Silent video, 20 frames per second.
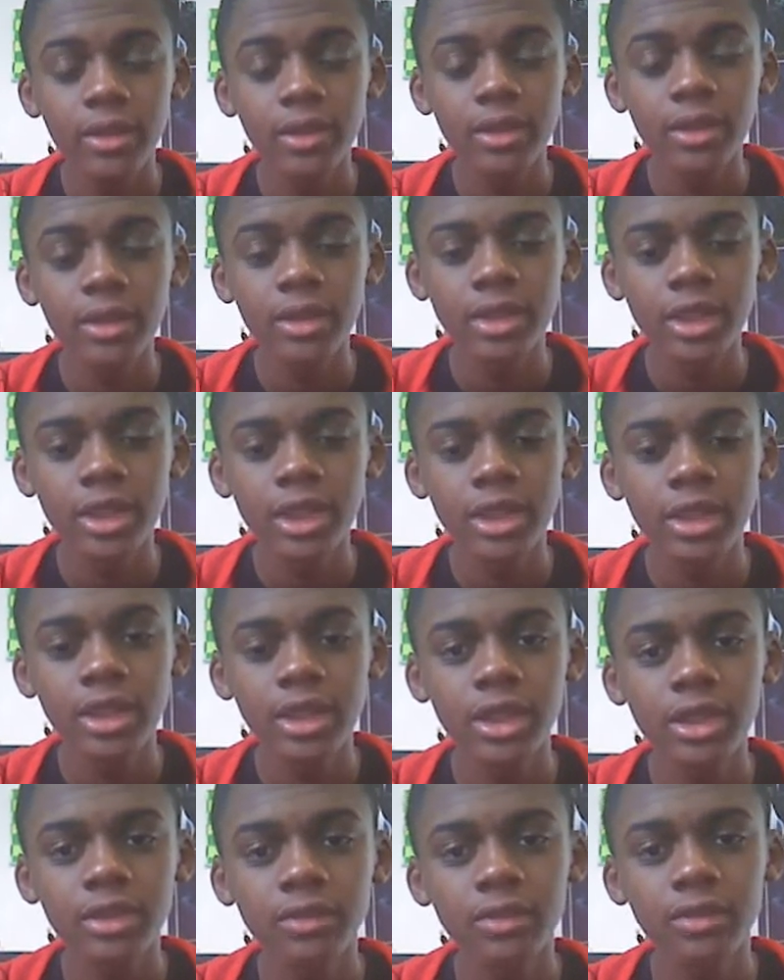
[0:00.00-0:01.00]

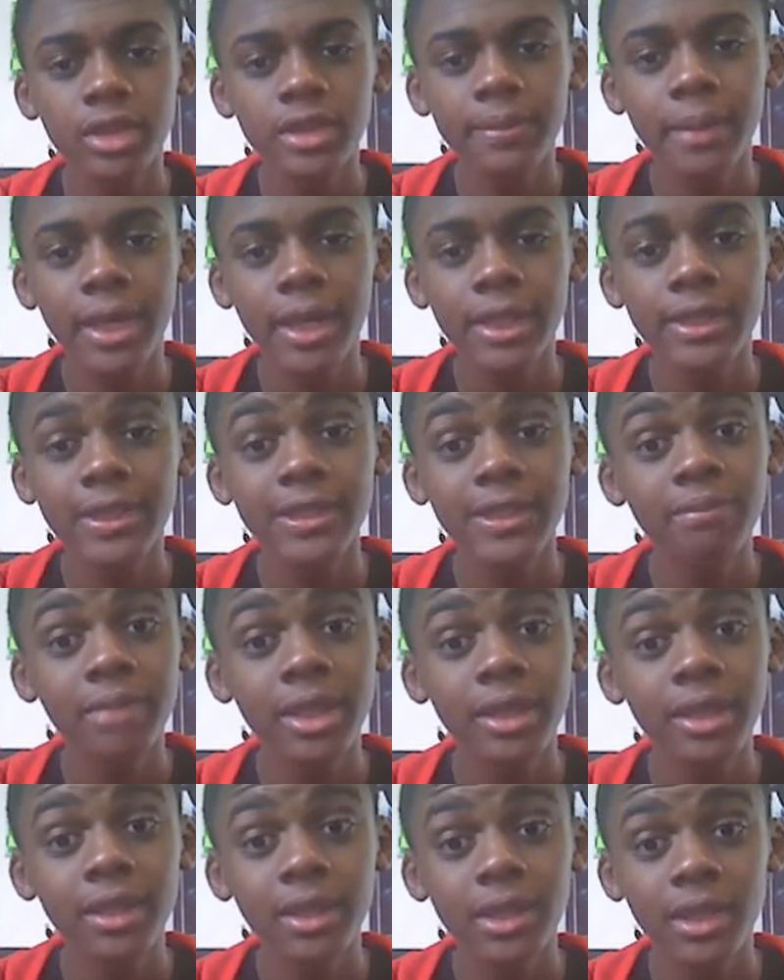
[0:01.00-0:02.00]
teach
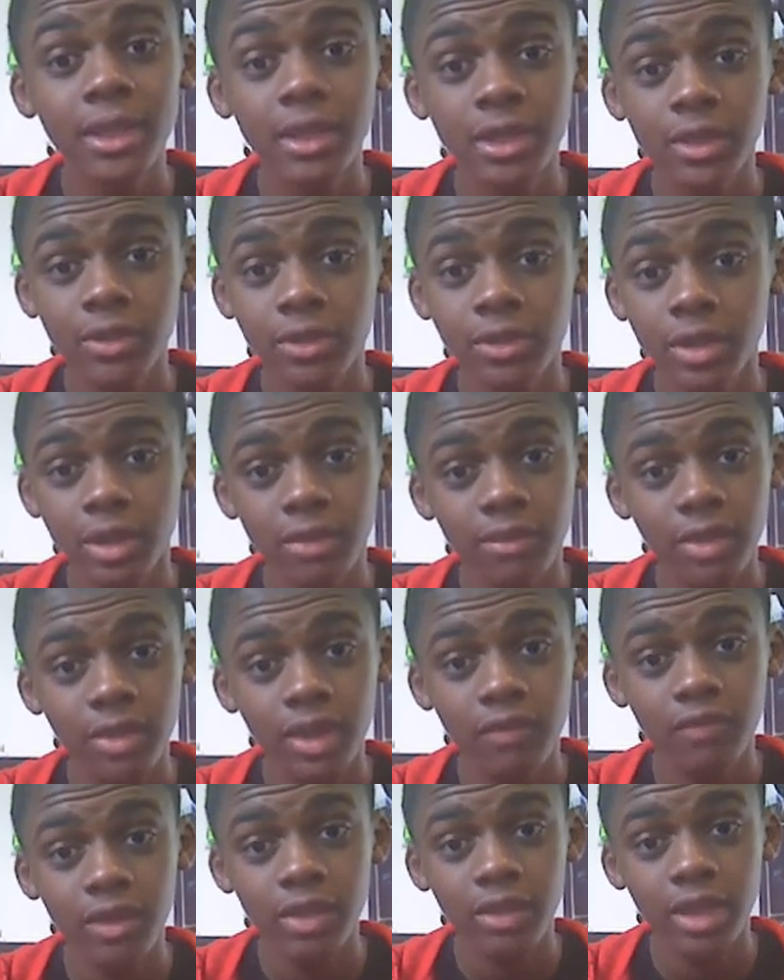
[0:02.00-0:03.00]
responsibility to him, even
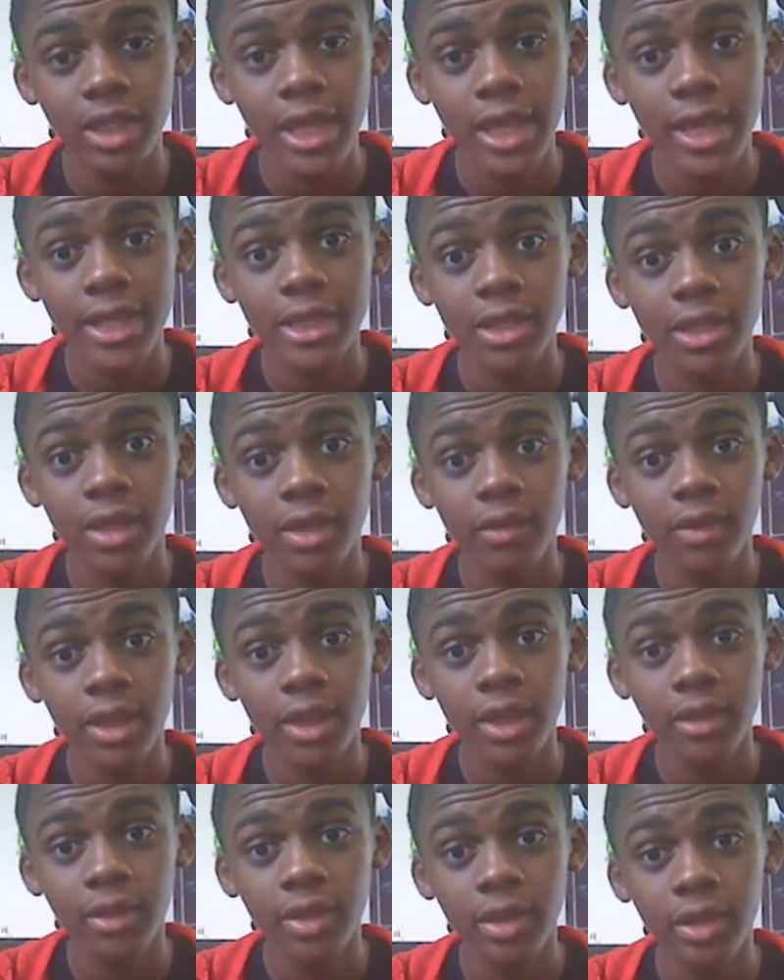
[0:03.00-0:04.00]
though he has already
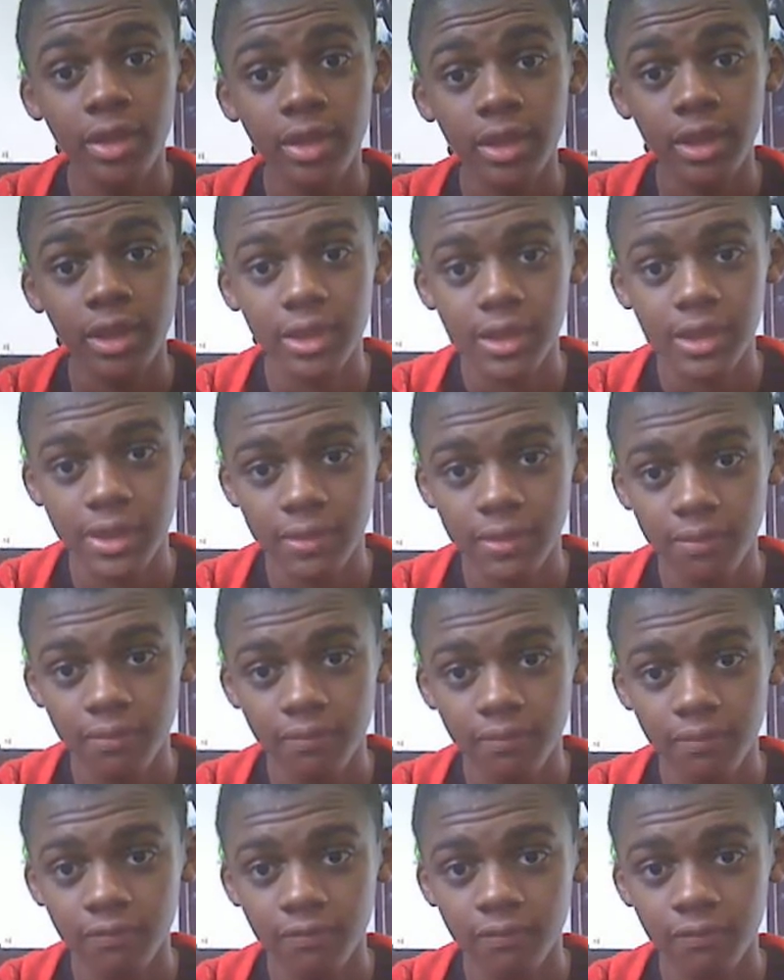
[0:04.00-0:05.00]
learned it
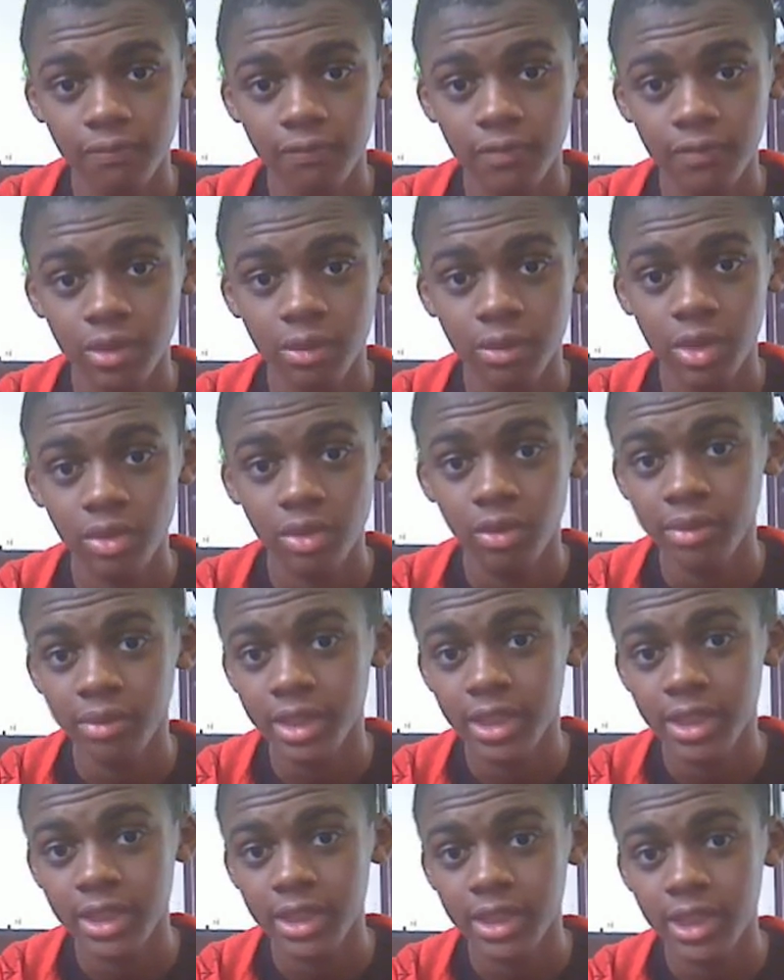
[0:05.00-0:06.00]
from Uncle
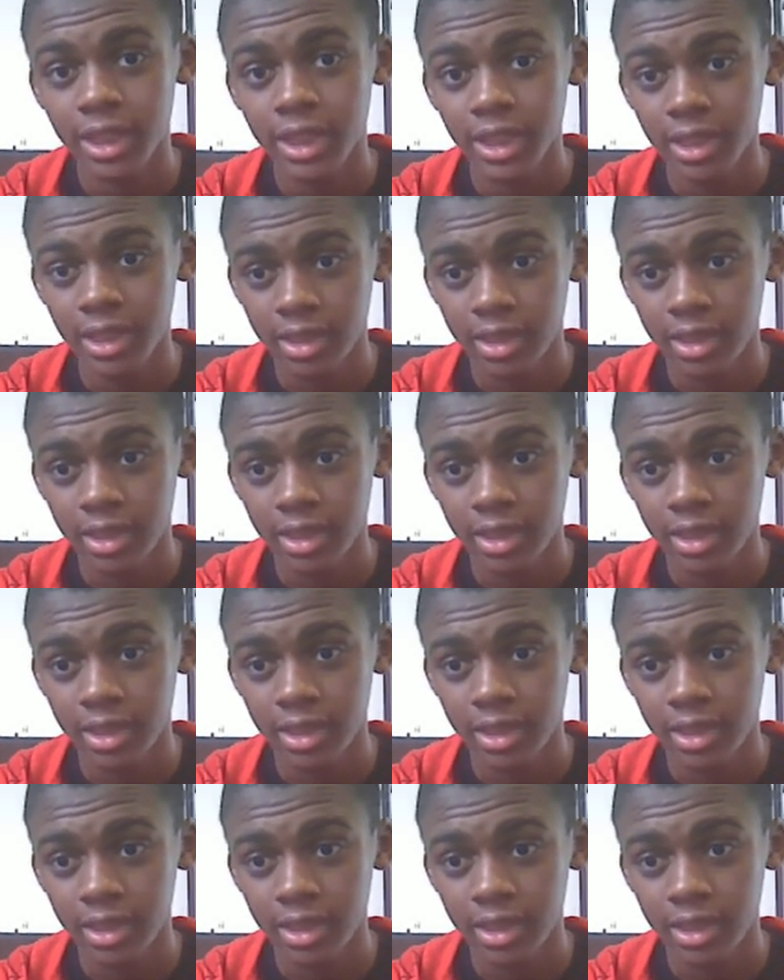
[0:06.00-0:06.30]
Ben's death.